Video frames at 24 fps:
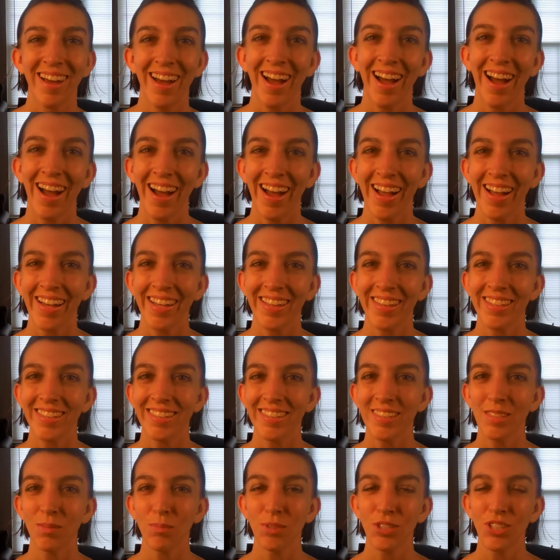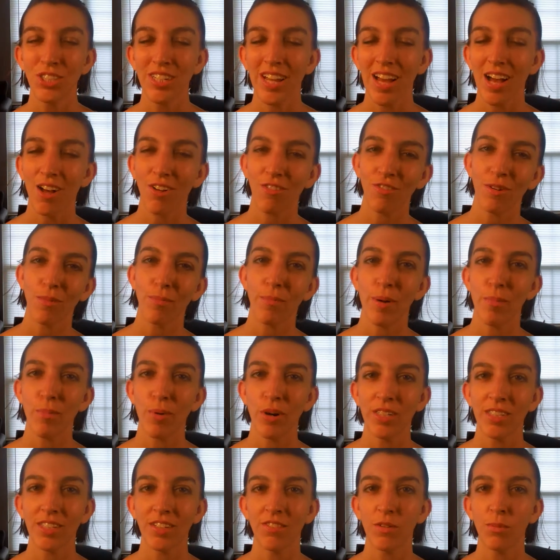Hi, this is Michelle from
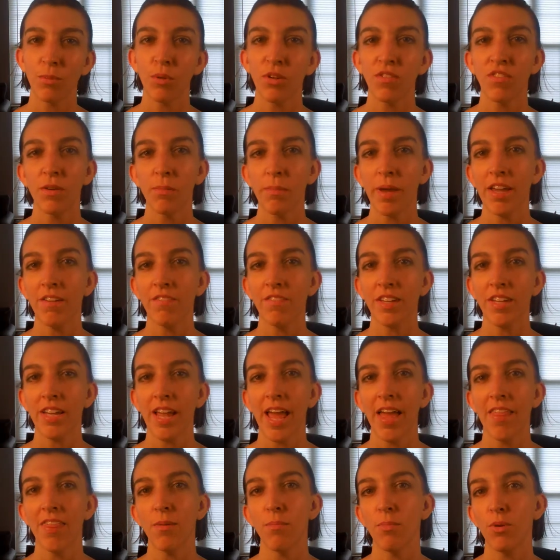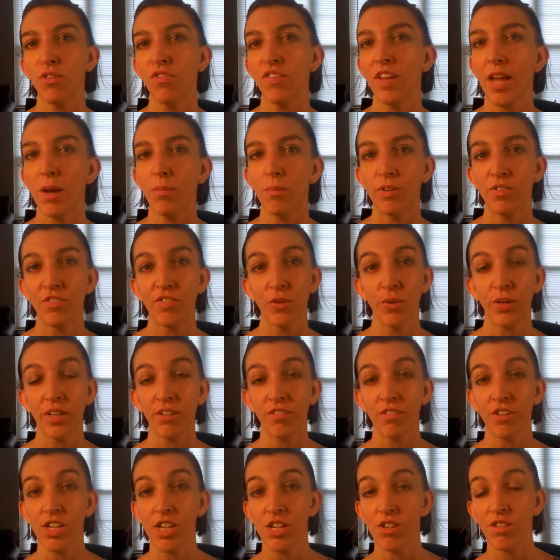Memoirs of a Movie Maven, and the movie I'm reviewing
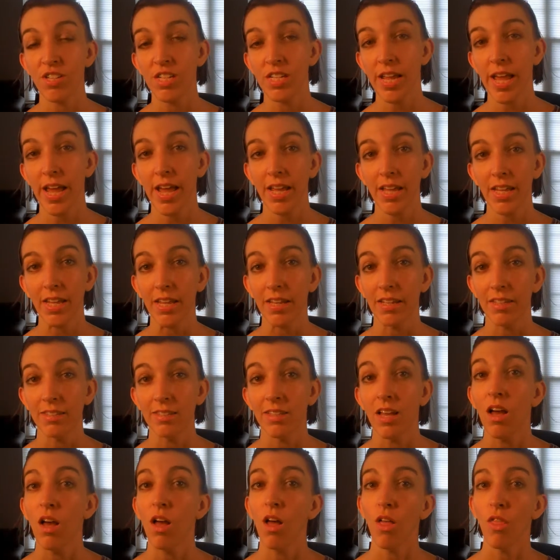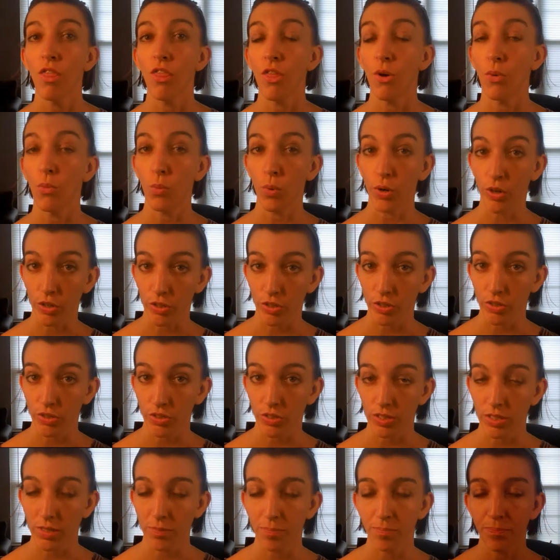for you today is The
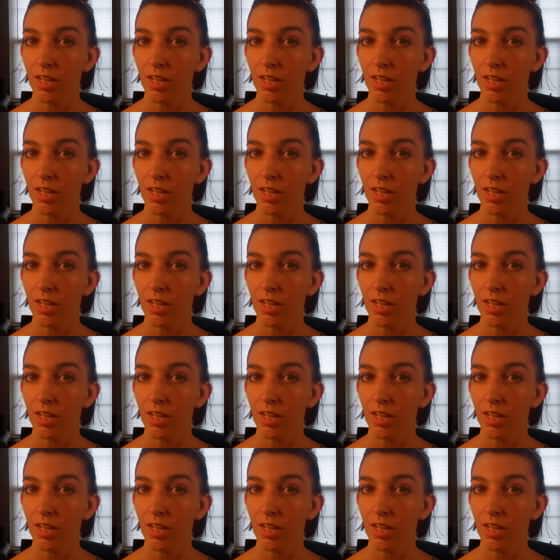Words.